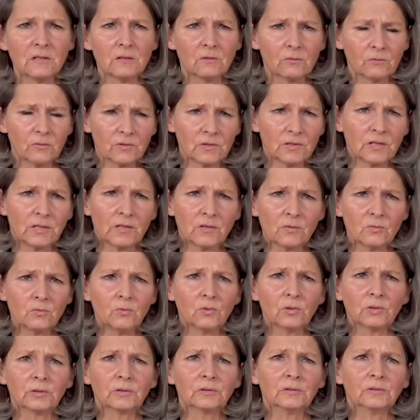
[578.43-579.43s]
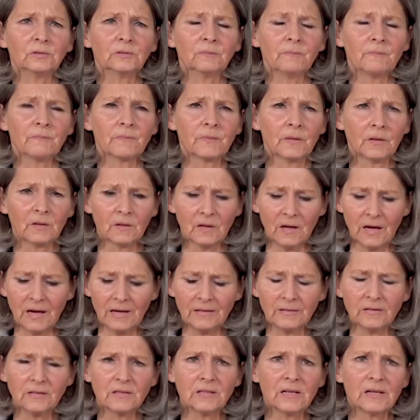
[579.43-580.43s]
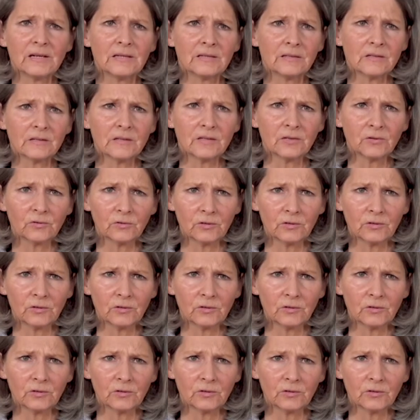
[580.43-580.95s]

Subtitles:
examined parts of the brain tissue